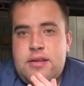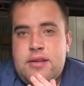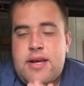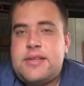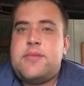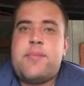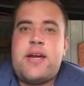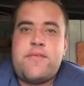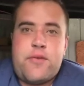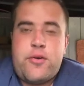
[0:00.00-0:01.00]
they didn't
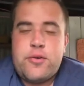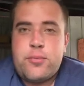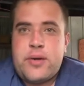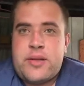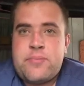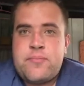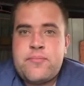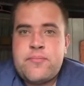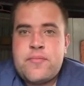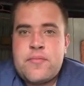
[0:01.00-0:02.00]
make a very good win,
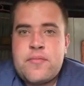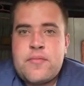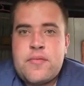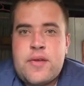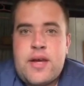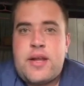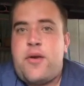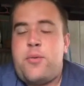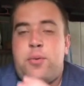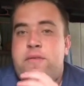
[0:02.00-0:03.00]
and
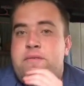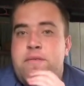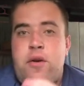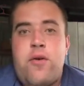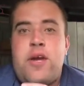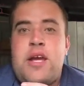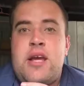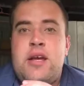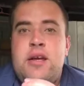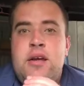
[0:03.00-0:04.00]
they were
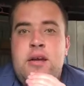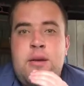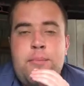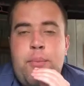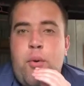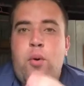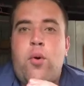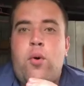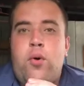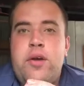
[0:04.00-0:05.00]
very
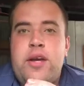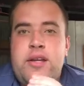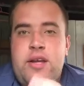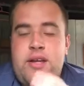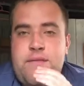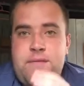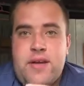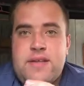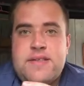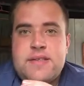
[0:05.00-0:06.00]
poor in their
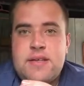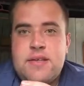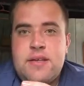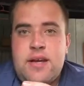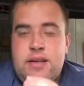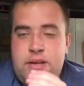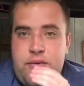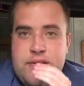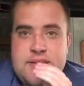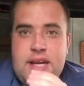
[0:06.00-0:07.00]
defense and
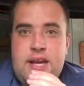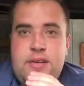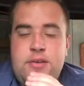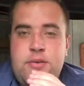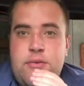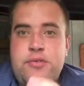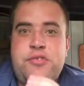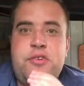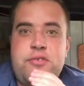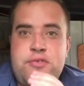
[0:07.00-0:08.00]
their attack
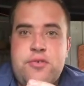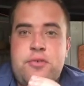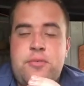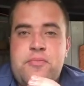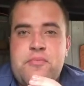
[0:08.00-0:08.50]
also too.